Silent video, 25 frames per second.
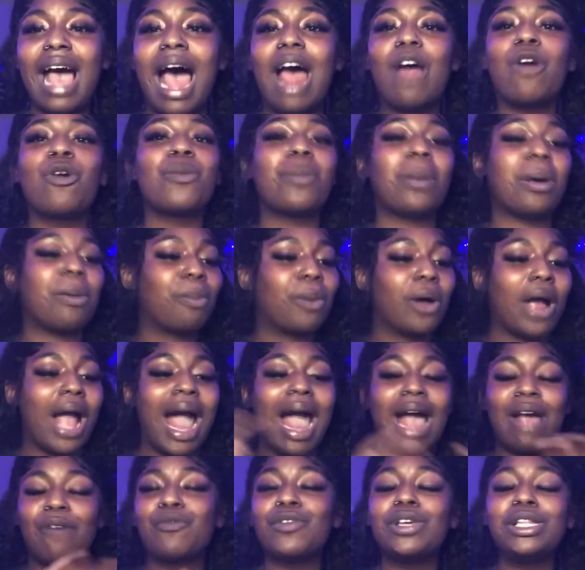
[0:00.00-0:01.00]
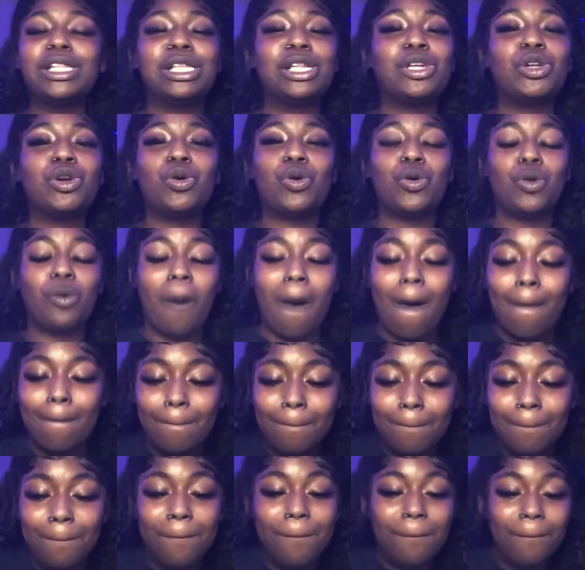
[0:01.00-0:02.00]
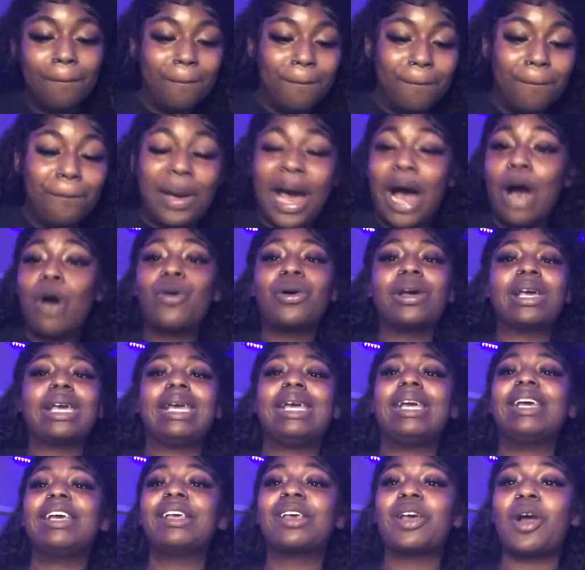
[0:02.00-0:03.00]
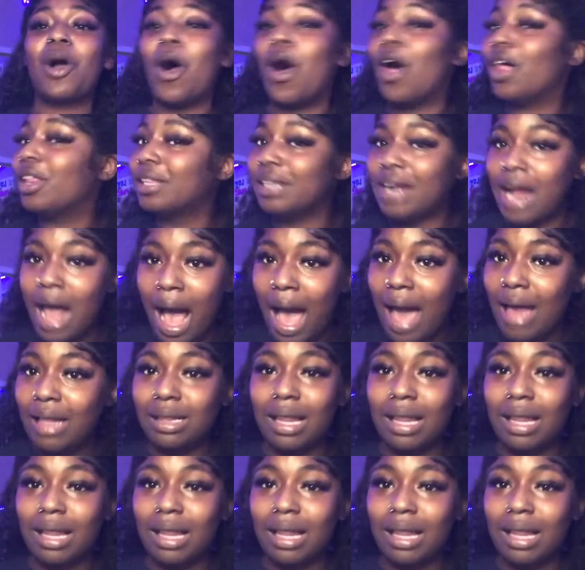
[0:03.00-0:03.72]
I remember every little belt hit, all of that.